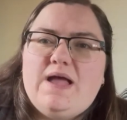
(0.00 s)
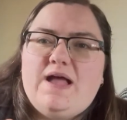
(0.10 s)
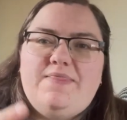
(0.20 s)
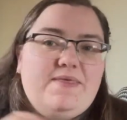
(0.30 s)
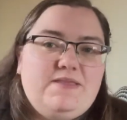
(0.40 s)

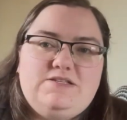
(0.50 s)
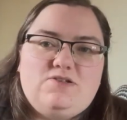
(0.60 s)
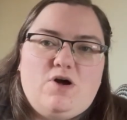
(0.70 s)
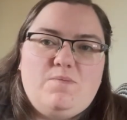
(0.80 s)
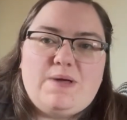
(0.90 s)
and then they
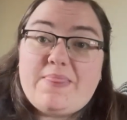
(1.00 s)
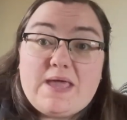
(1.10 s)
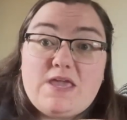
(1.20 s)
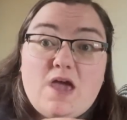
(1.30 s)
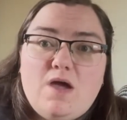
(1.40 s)
stop. And
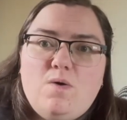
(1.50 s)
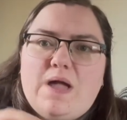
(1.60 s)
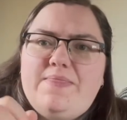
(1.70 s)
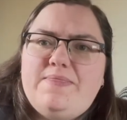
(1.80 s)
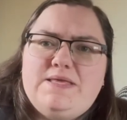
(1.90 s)
they go and then they